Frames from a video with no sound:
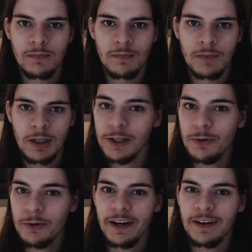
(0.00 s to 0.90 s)
Hello
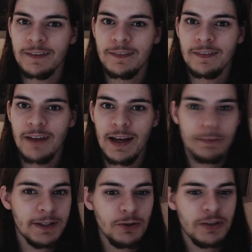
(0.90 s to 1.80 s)
there.
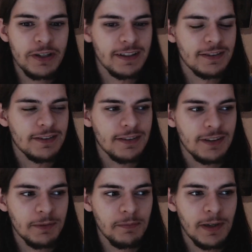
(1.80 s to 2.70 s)
Happy New Year's.
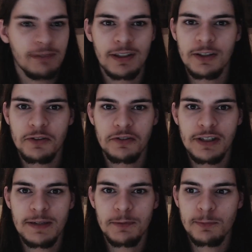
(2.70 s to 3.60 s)
If I look
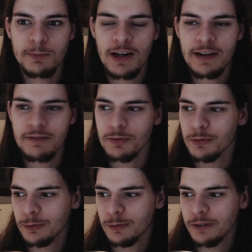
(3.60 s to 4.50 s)
sleep deprived
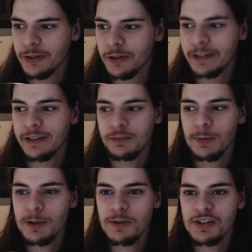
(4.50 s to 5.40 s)
or if you hear
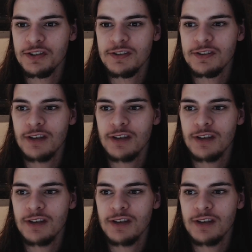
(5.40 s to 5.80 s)
explosions,